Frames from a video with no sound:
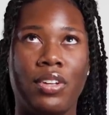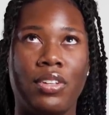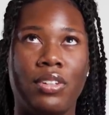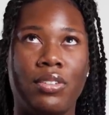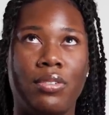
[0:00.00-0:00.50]

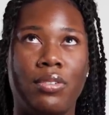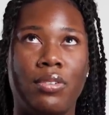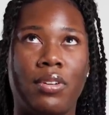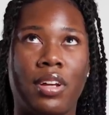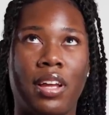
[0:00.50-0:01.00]

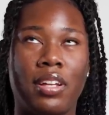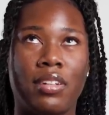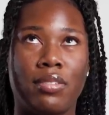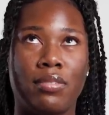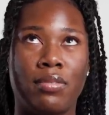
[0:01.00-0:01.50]
you kind
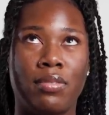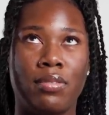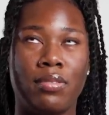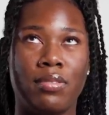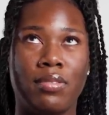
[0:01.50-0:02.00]
of,
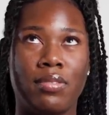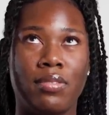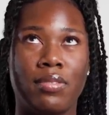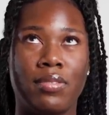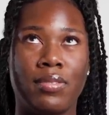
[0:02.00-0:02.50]

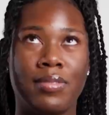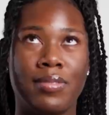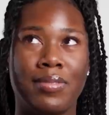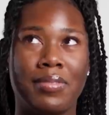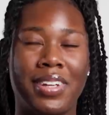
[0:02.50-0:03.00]

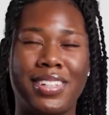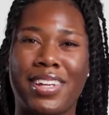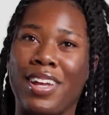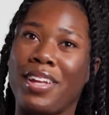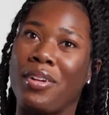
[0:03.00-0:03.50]
it's
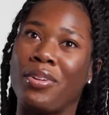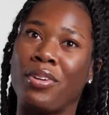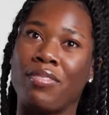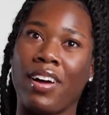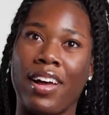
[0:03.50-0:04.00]
kind of like
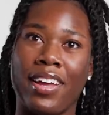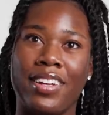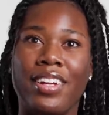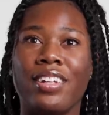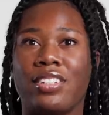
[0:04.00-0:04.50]
glorified.
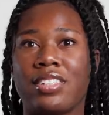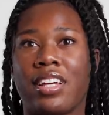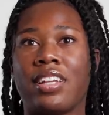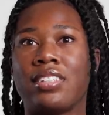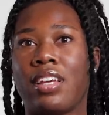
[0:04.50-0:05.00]
Just
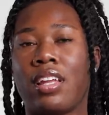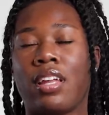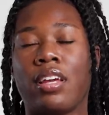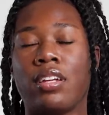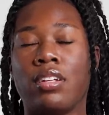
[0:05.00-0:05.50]
how they say,
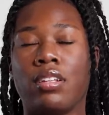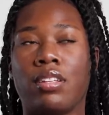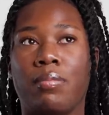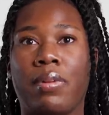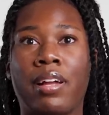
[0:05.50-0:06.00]
like,
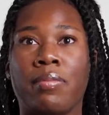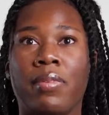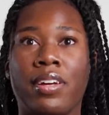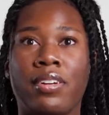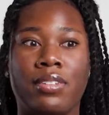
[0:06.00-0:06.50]
the Black
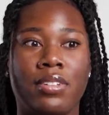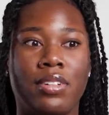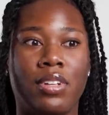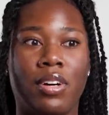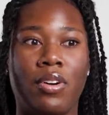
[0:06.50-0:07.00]
male,
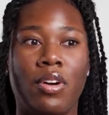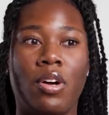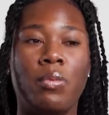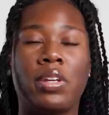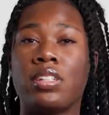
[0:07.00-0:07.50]
you know,
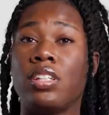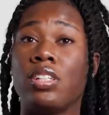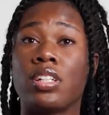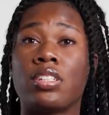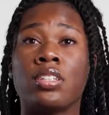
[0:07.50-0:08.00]
we could
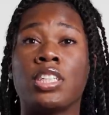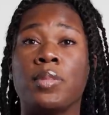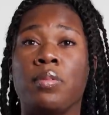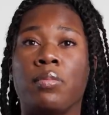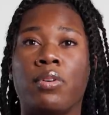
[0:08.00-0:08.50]
teach our sons
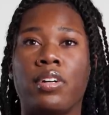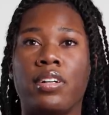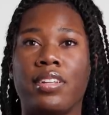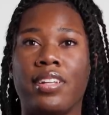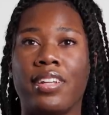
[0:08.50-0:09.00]
to be
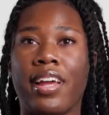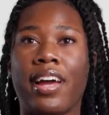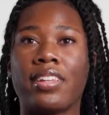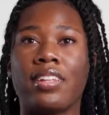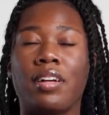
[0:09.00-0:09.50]
more than
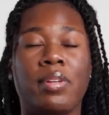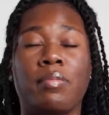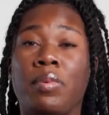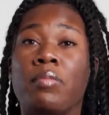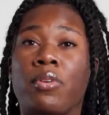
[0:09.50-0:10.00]
athlete. I
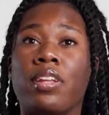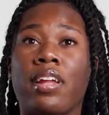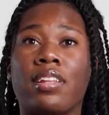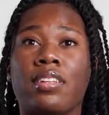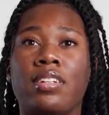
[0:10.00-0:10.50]
mean, be more than
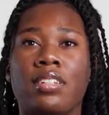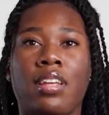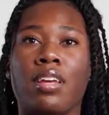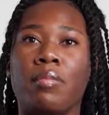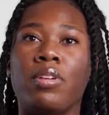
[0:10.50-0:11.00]
athletes, and
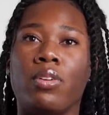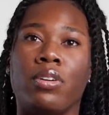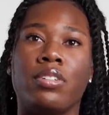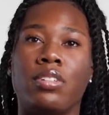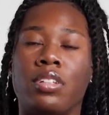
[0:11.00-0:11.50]
they can be
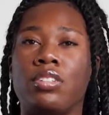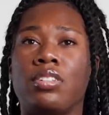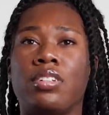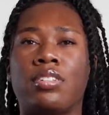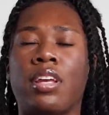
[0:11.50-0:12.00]
lawyers and
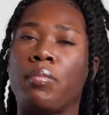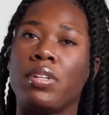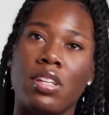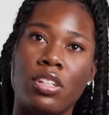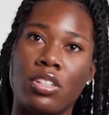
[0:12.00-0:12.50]
engineers. They can
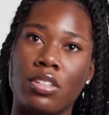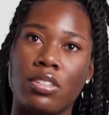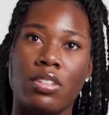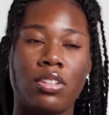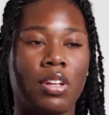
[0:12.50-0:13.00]
be
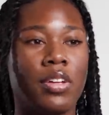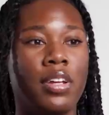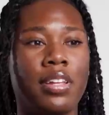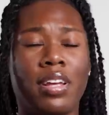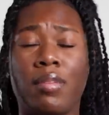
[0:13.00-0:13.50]
teachers, you know,
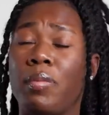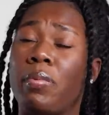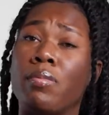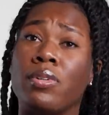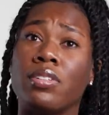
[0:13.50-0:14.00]
they could be
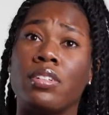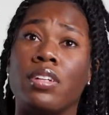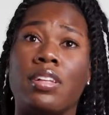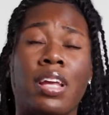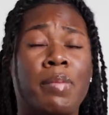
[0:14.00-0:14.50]
plumbers,
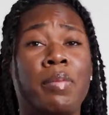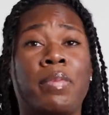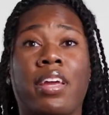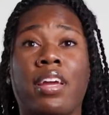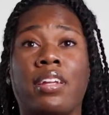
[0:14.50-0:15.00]
they could be
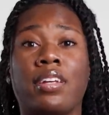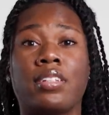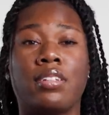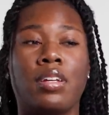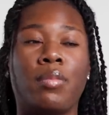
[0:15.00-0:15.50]

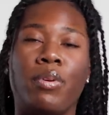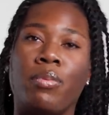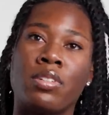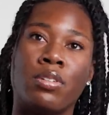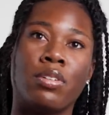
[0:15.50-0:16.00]
mechanics. But
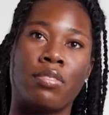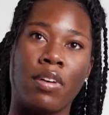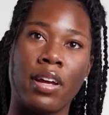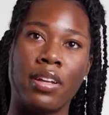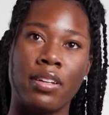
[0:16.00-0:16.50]
what's
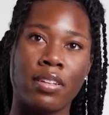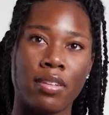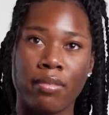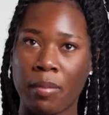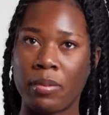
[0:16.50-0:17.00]
glorified?
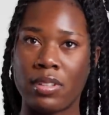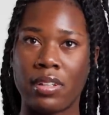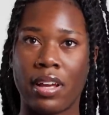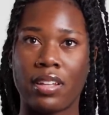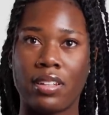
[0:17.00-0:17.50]
Rappers
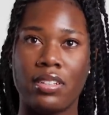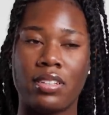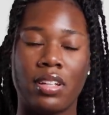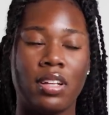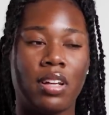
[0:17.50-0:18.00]
and
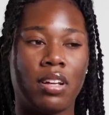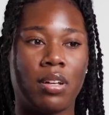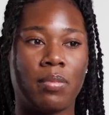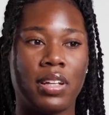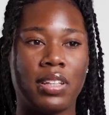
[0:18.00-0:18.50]
athletes.
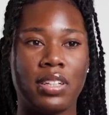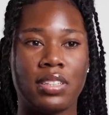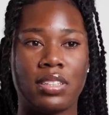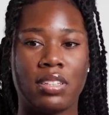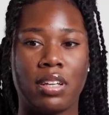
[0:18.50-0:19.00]
Um, I think
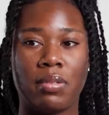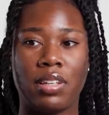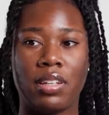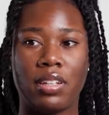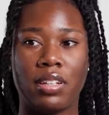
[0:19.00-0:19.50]
it's the same
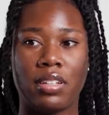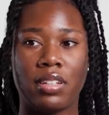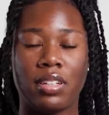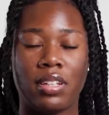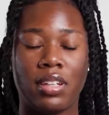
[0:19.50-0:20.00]
thing
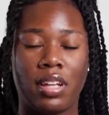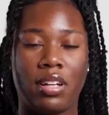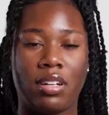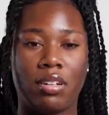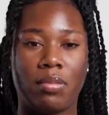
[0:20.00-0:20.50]

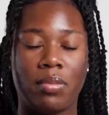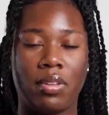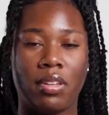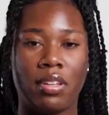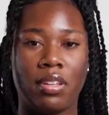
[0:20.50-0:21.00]
um,
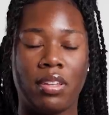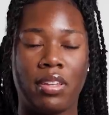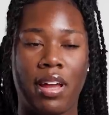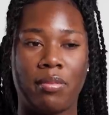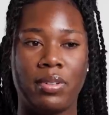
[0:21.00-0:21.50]

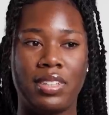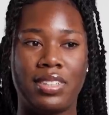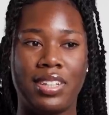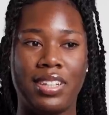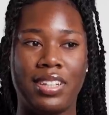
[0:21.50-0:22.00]
that we
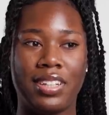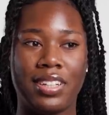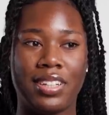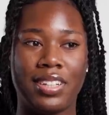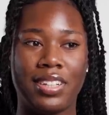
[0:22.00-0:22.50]
see
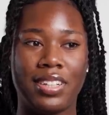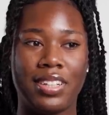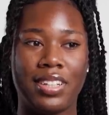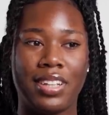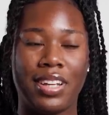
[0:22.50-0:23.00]

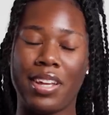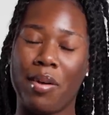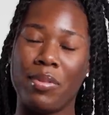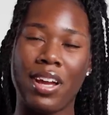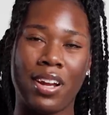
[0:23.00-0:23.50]
and
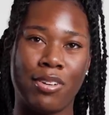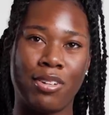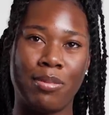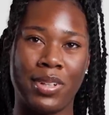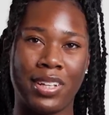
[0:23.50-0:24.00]
that we kind of
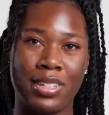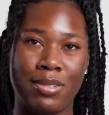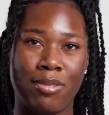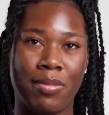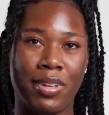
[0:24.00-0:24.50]
grow up with
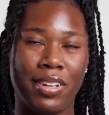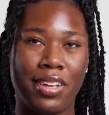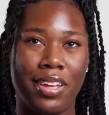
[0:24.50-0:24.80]
as women,